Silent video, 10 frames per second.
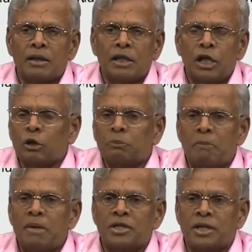he could
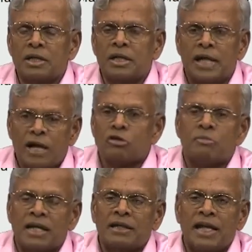publish it, it has to
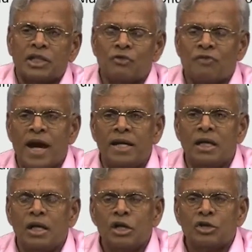be unclassified,
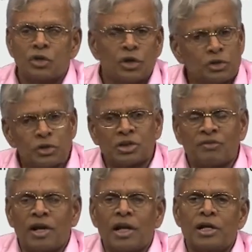so it took
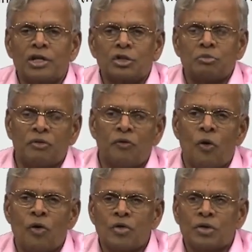several years
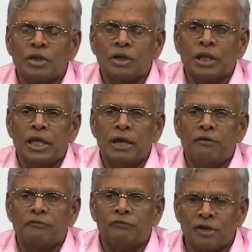before
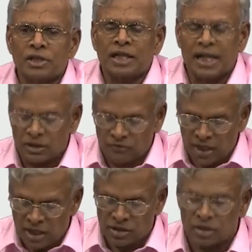the first
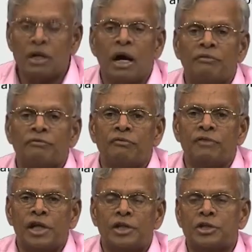classification of
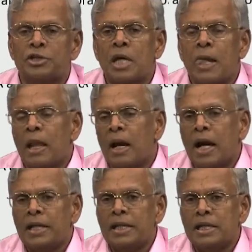Wiener's
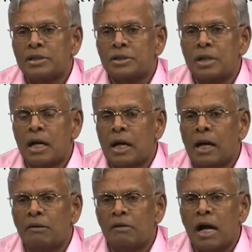ideas
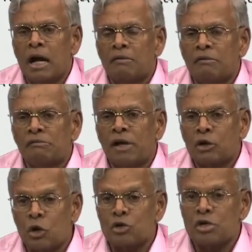were
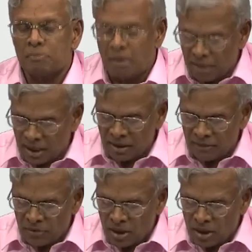known to the public.